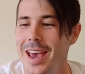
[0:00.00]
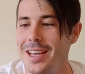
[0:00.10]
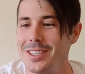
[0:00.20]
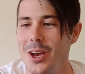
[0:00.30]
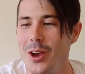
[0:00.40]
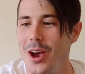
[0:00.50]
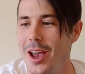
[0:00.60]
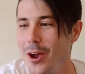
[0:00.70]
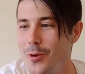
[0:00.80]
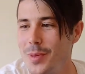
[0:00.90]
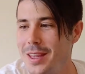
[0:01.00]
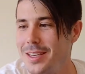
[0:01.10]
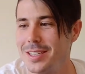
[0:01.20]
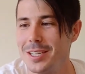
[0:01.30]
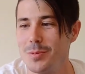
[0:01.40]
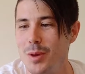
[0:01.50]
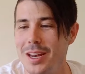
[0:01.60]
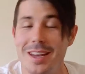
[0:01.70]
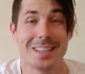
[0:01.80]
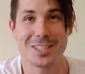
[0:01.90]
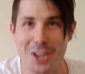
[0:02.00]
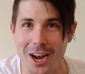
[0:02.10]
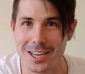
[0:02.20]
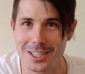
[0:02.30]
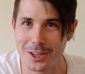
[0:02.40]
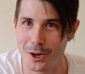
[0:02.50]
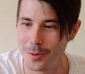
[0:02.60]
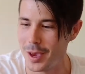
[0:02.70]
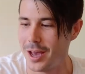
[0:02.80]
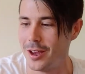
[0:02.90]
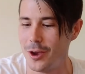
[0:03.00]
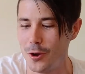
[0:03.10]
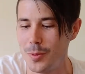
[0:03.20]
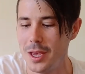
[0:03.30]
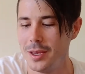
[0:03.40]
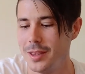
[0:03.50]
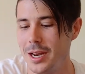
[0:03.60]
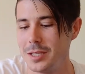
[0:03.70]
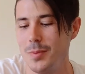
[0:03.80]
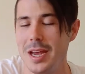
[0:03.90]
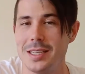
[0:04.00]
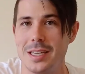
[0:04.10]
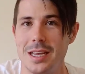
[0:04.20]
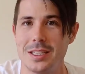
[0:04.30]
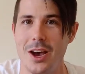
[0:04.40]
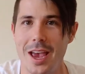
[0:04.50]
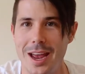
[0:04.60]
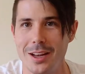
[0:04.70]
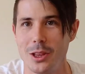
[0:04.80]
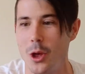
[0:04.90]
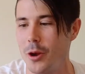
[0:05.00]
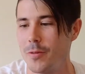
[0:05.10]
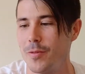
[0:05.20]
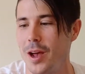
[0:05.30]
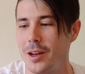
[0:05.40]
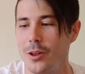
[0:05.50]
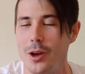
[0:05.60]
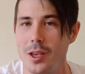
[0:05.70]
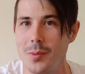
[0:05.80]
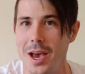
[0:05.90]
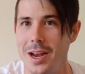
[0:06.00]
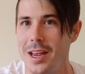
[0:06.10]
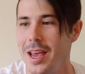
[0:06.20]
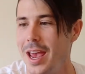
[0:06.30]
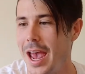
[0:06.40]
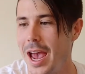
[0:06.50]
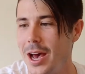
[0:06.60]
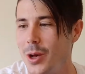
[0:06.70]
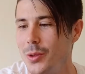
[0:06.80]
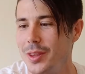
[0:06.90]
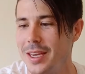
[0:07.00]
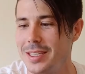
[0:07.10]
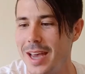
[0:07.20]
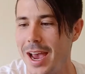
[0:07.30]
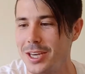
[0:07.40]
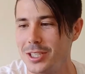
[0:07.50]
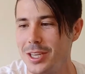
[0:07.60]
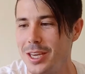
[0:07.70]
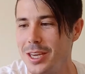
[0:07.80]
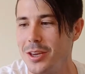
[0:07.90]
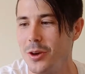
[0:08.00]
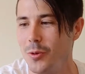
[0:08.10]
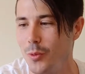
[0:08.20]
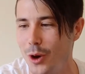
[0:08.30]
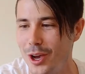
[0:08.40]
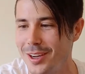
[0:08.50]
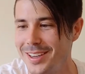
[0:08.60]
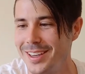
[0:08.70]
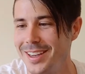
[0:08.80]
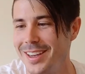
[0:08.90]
And so I hope that this has been exciting to learn about. I hope that it's made sense. I had a lot of fun learning about how these actually work.